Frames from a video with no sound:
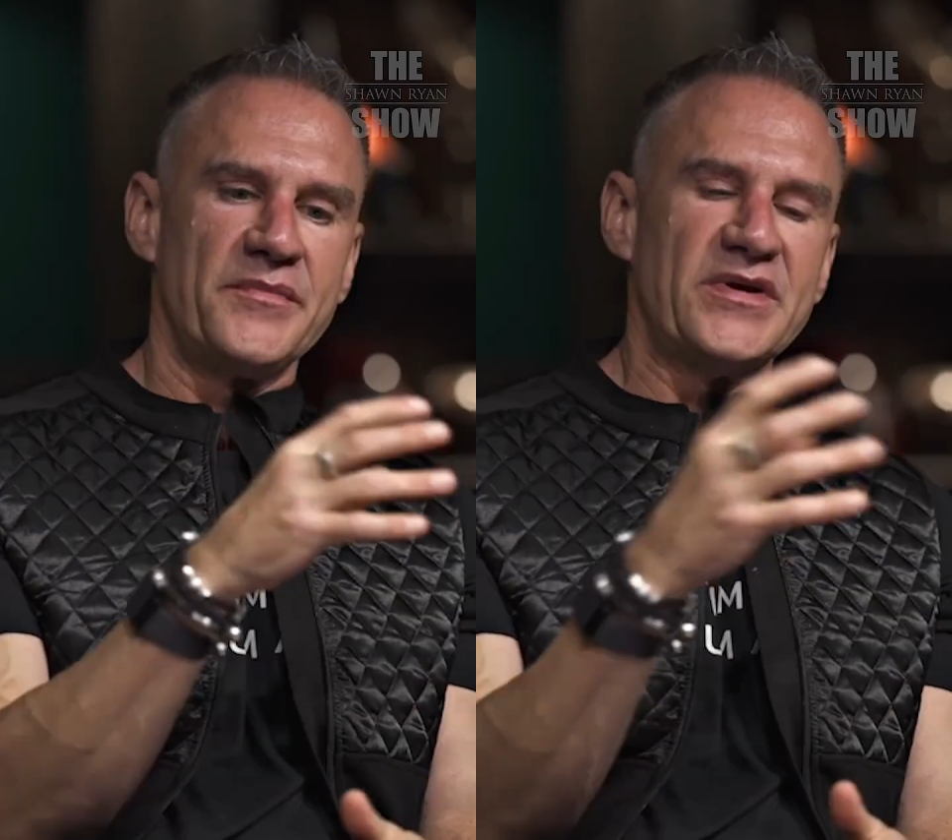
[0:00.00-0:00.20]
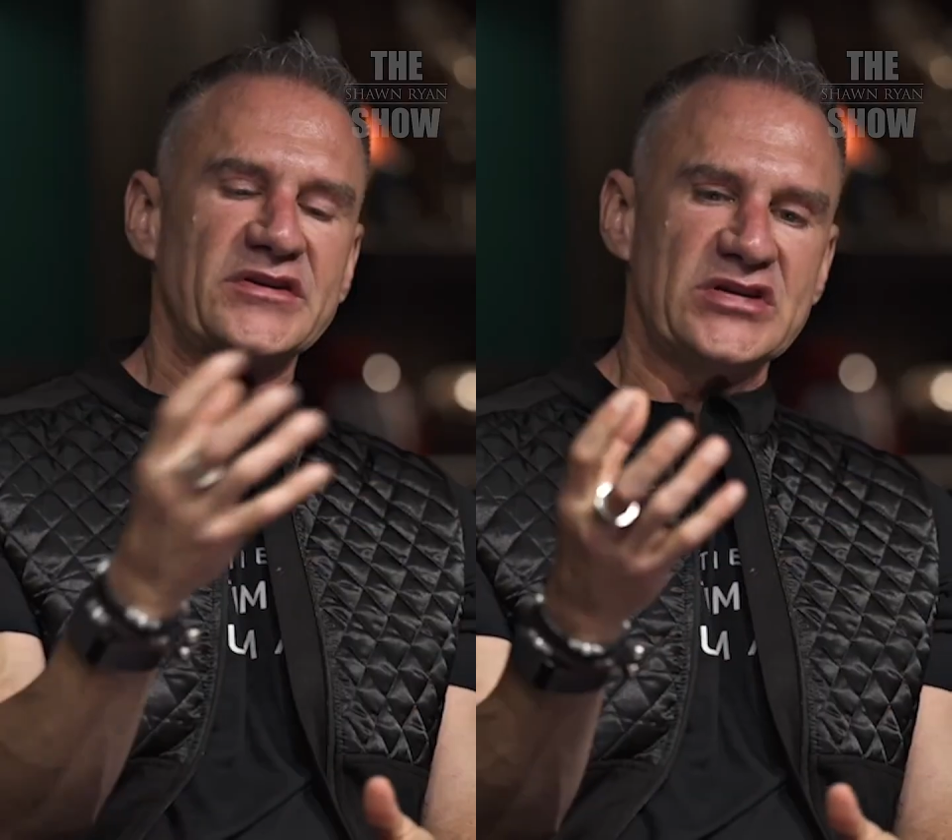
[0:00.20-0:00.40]

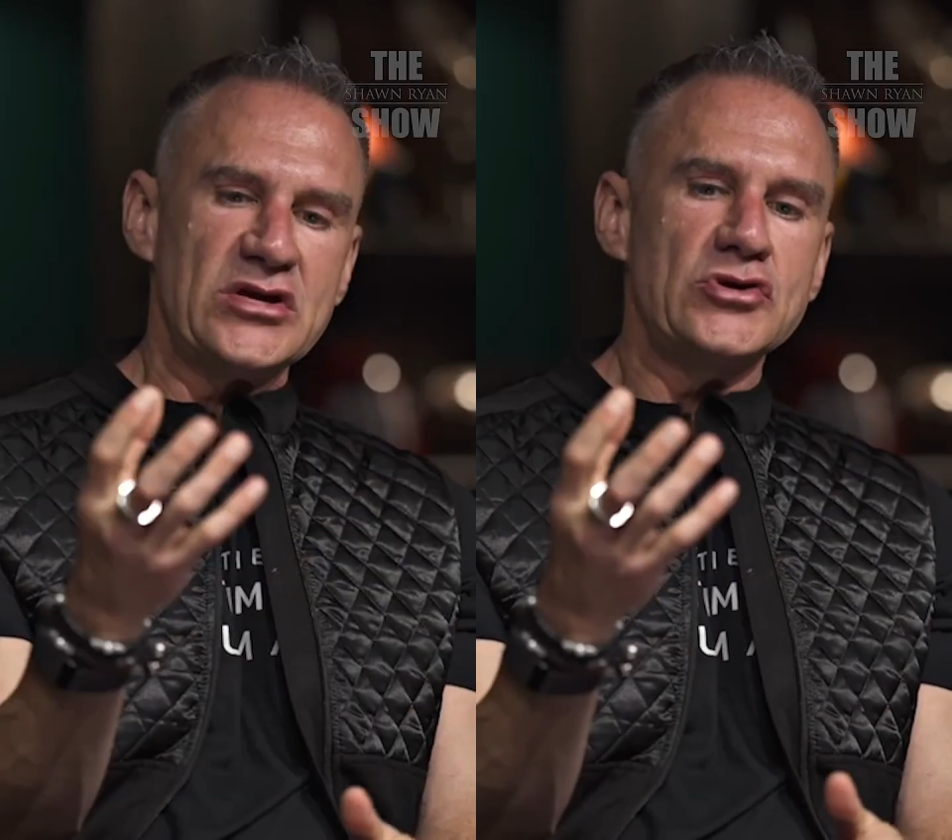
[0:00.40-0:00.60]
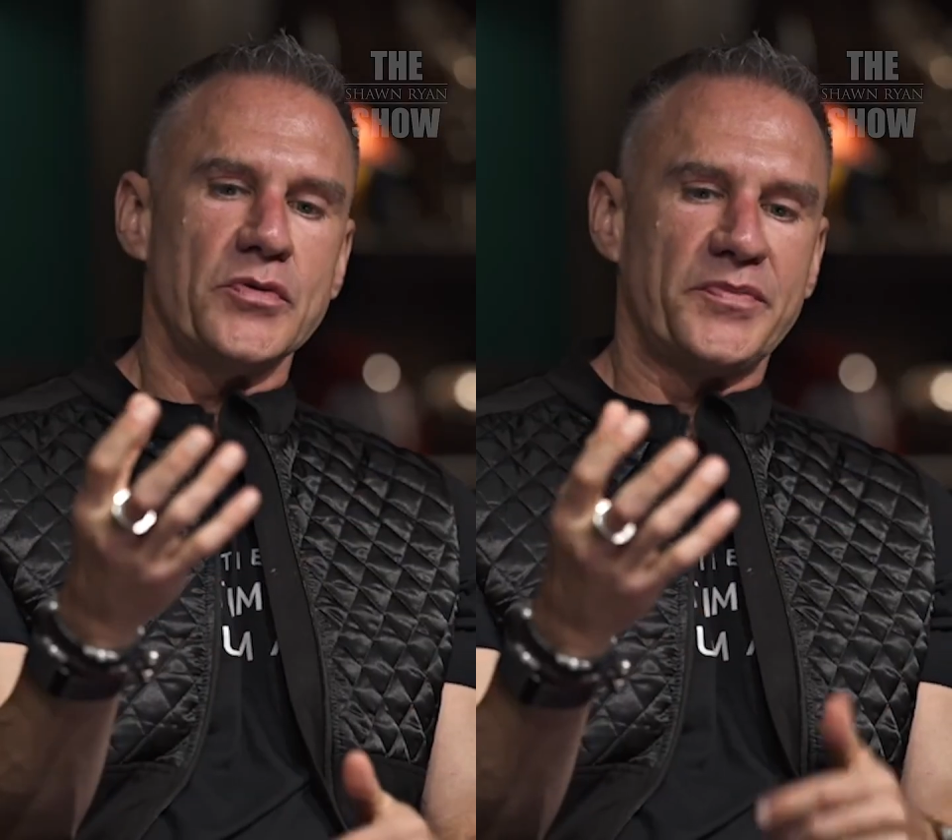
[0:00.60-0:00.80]
Because
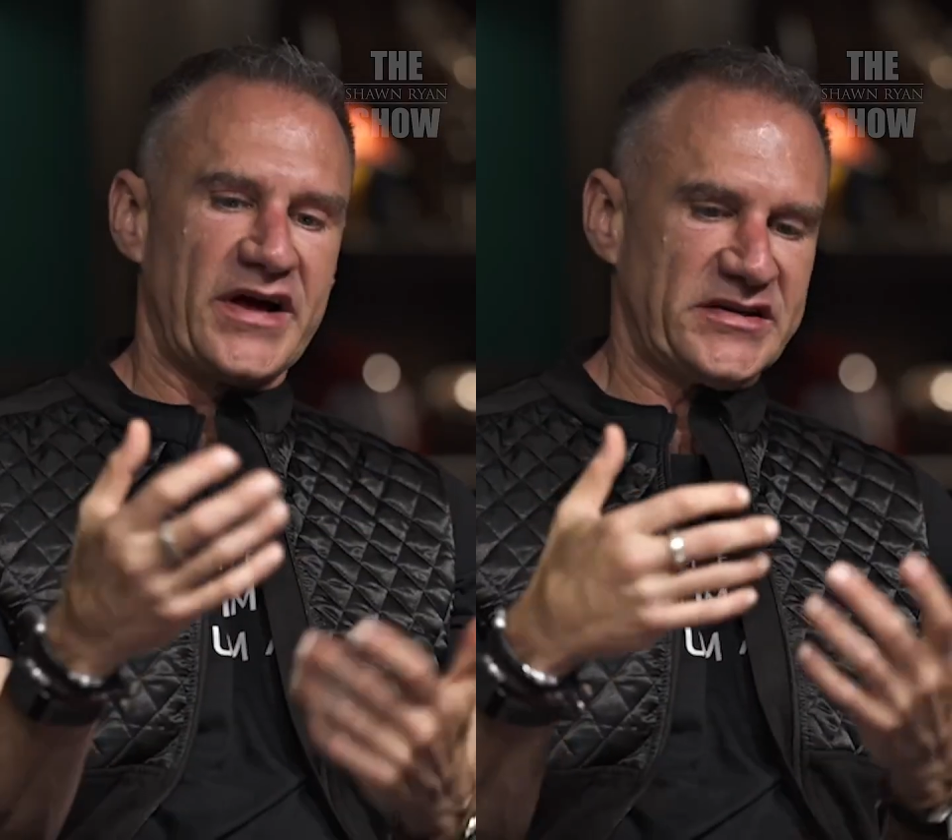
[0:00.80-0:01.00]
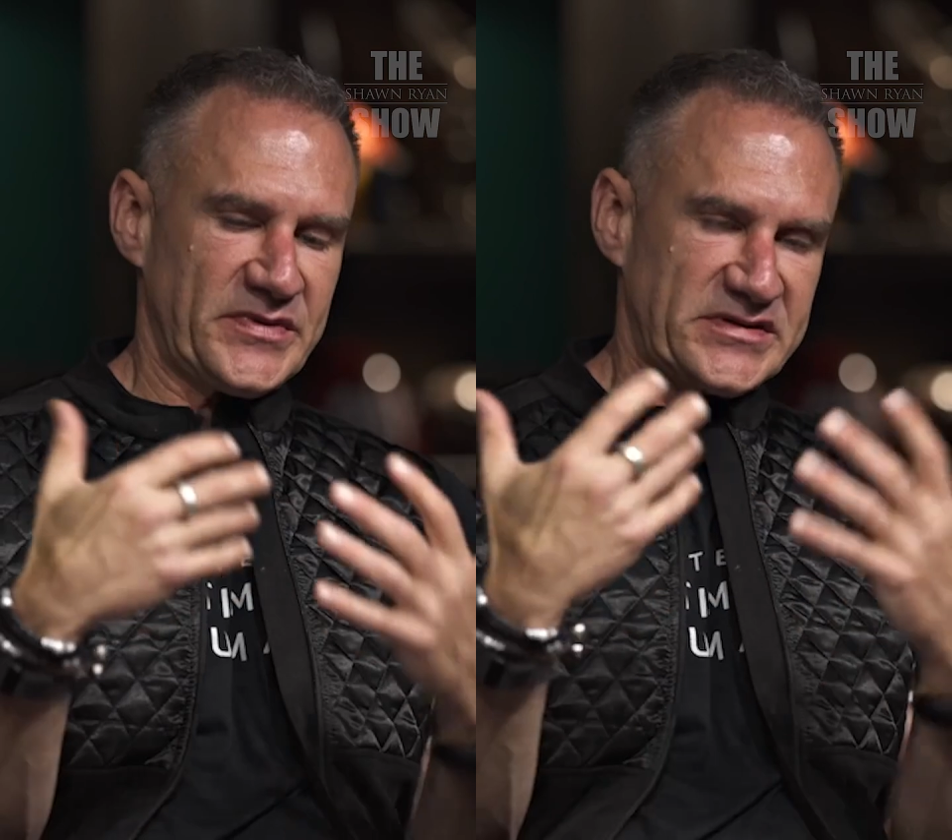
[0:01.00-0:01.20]
in your
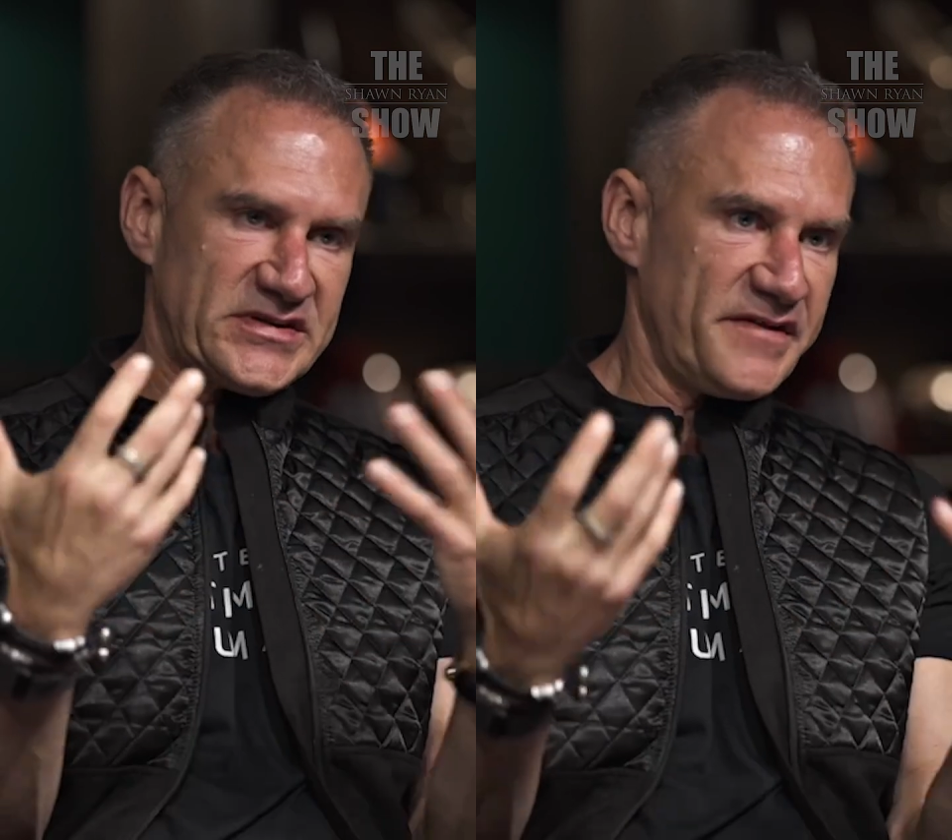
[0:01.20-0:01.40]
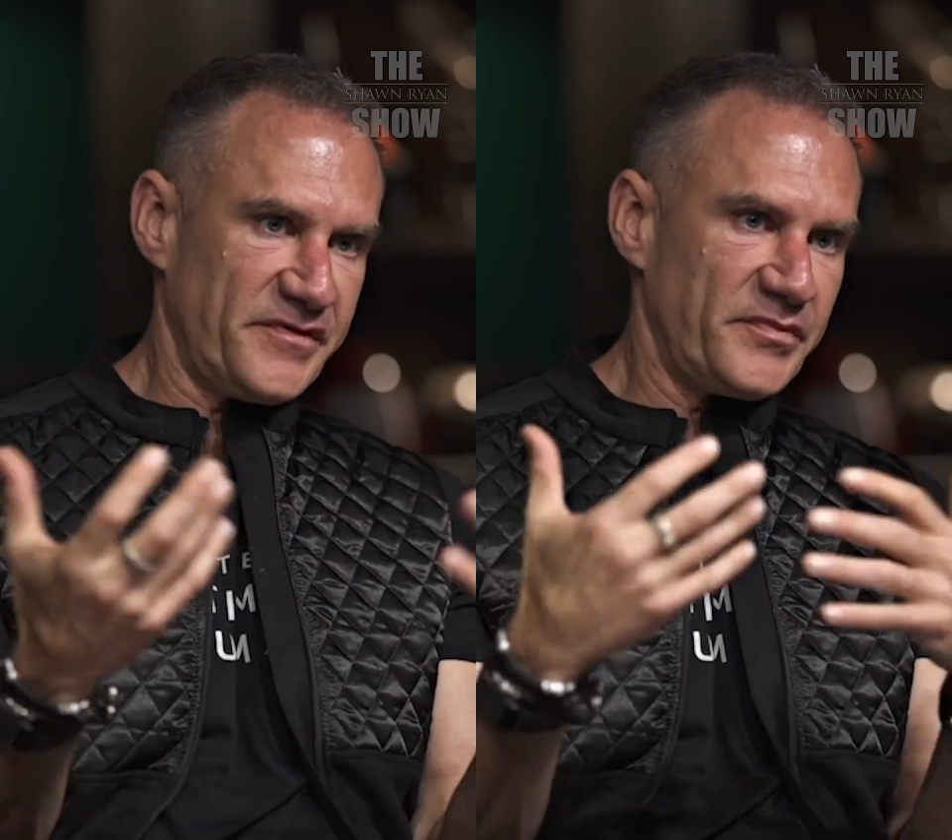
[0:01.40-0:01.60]
plasma, aside